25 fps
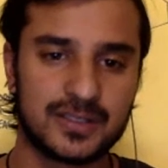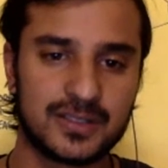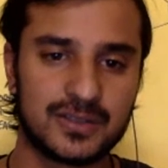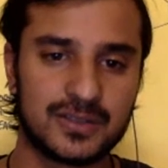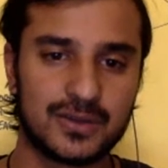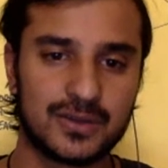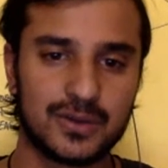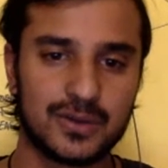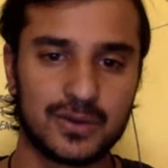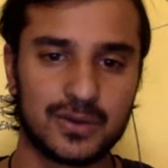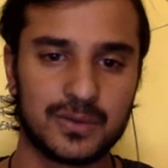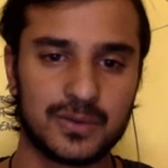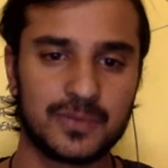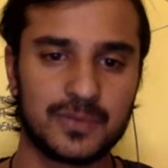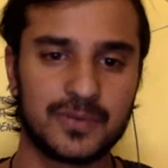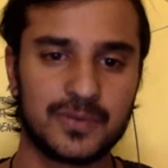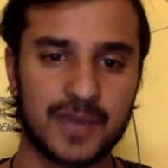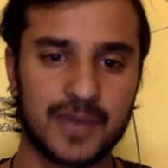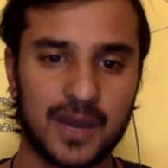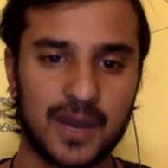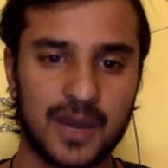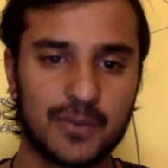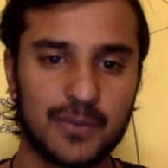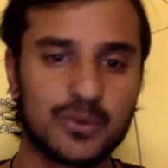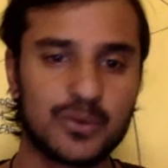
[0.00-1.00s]
So
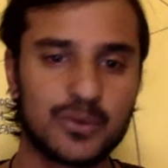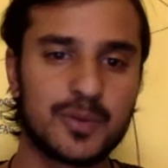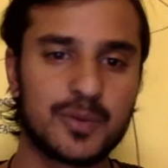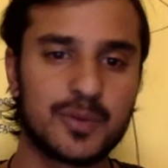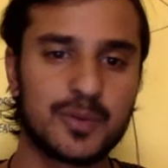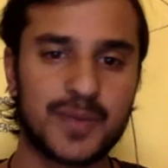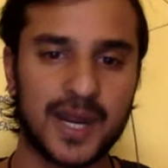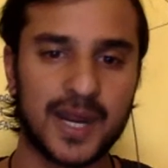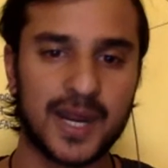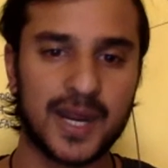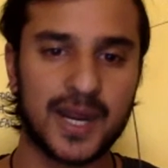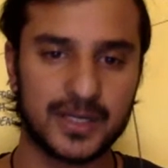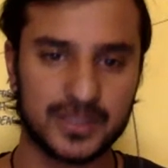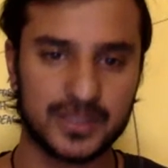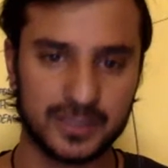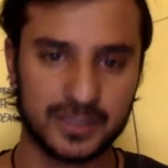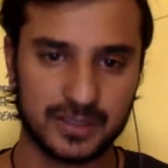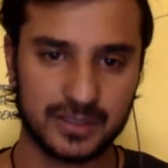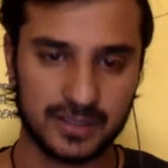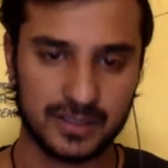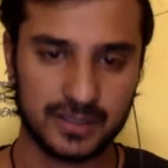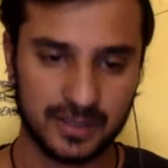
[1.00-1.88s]
how do we practice it?